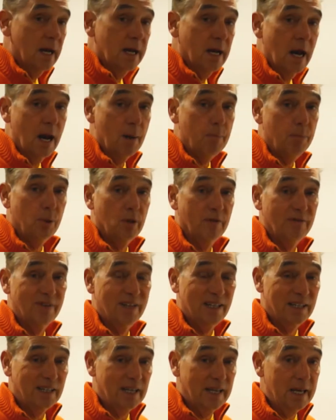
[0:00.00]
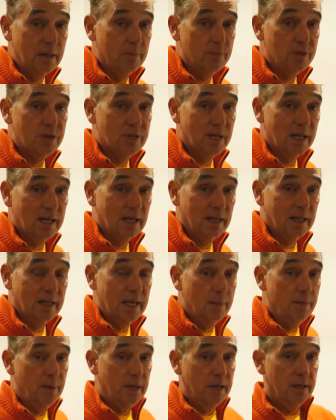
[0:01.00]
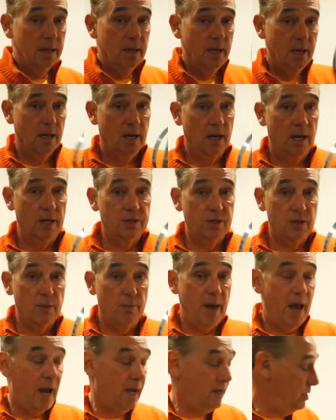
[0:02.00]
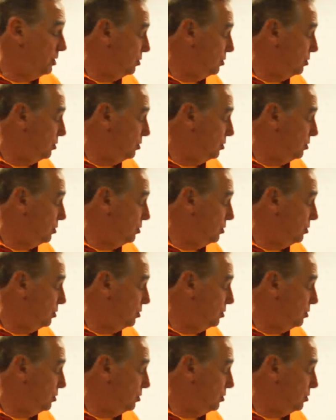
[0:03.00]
a couple of clamps to clamp it to the back of